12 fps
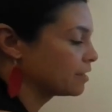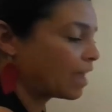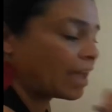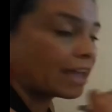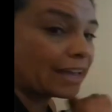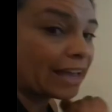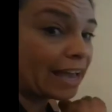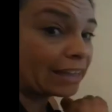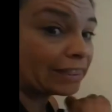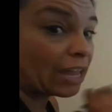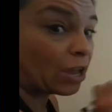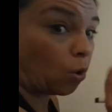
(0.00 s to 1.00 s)
Okay.
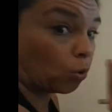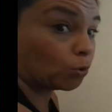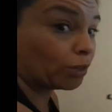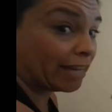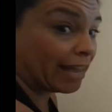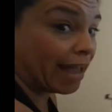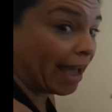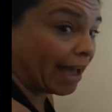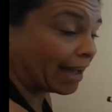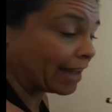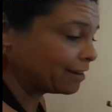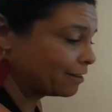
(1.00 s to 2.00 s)
And they only
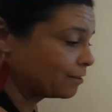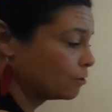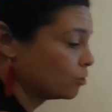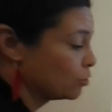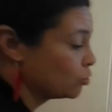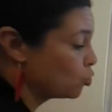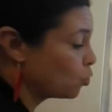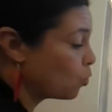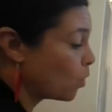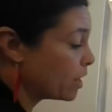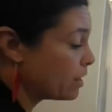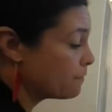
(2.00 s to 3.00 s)
had
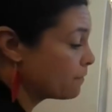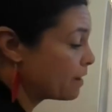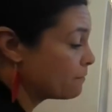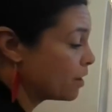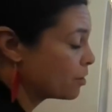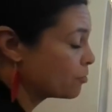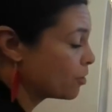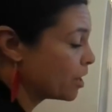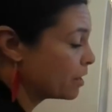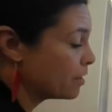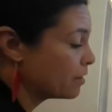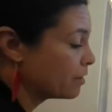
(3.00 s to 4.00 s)

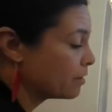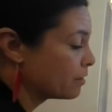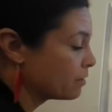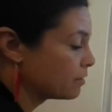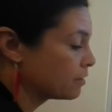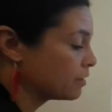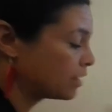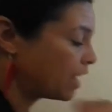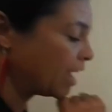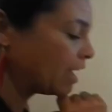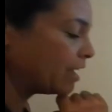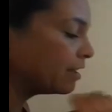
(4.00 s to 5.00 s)
2,500.
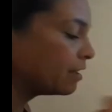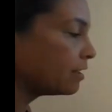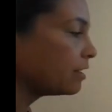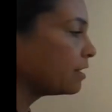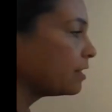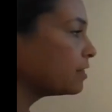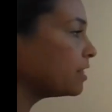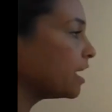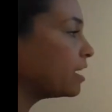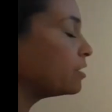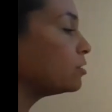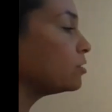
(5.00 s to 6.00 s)
Okay.
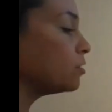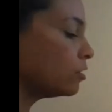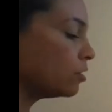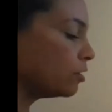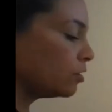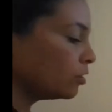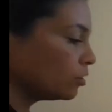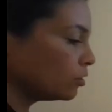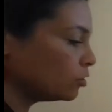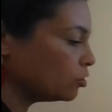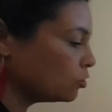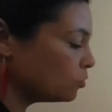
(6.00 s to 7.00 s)
Then
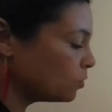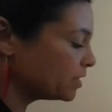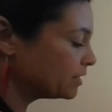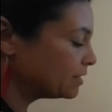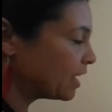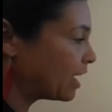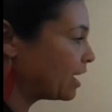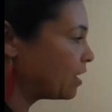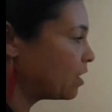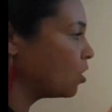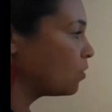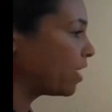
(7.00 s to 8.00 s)
you would
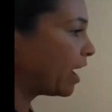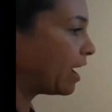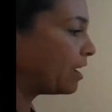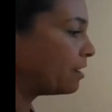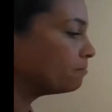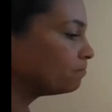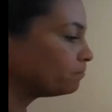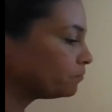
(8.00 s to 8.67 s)
say, okay,